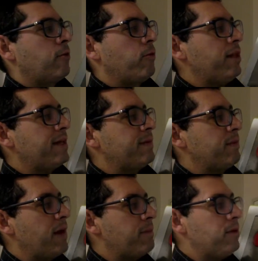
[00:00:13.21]
Welcome
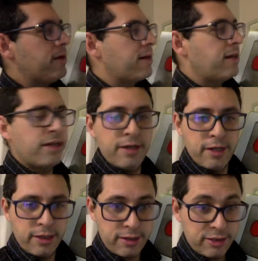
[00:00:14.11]
to my book.
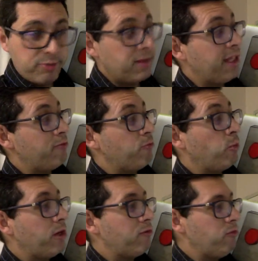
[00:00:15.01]
There's only
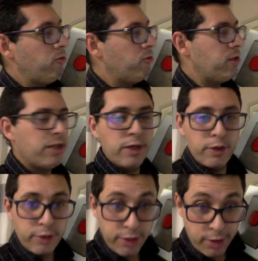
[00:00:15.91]
one rule.
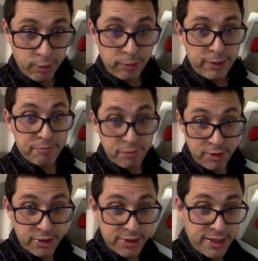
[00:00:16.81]
Don't
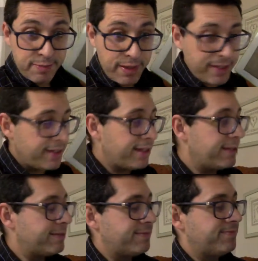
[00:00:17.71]
push the
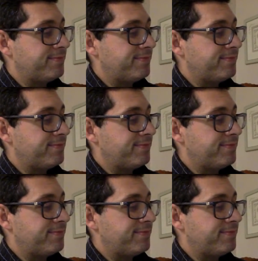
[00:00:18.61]
button.